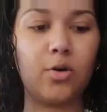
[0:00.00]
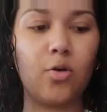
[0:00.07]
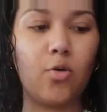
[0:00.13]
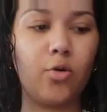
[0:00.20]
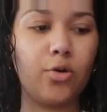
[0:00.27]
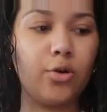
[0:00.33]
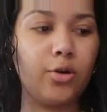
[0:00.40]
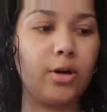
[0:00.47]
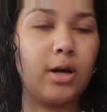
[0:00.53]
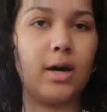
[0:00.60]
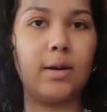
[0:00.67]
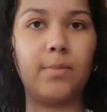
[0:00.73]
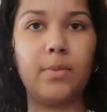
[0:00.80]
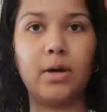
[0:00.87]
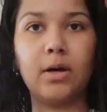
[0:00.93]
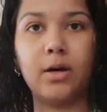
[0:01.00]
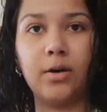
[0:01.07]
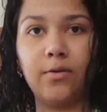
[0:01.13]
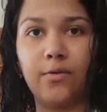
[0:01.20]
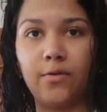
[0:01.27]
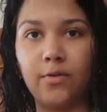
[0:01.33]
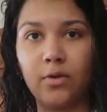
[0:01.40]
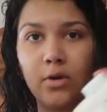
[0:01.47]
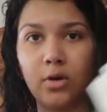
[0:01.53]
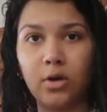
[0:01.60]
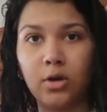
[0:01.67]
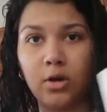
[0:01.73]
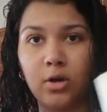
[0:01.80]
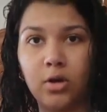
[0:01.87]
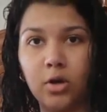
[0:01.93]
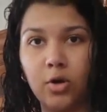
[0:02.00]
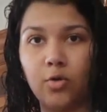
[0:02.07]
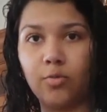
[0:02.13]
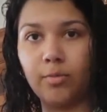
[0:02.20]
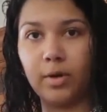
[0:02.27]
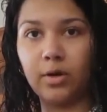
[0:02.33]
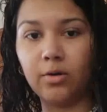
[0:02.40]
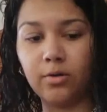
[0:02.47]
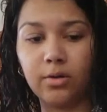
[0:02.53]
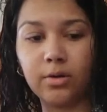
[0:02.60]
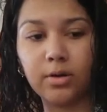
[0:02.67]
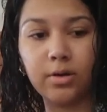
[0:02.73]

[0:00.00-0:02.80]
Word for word: quarter cup of oat milk.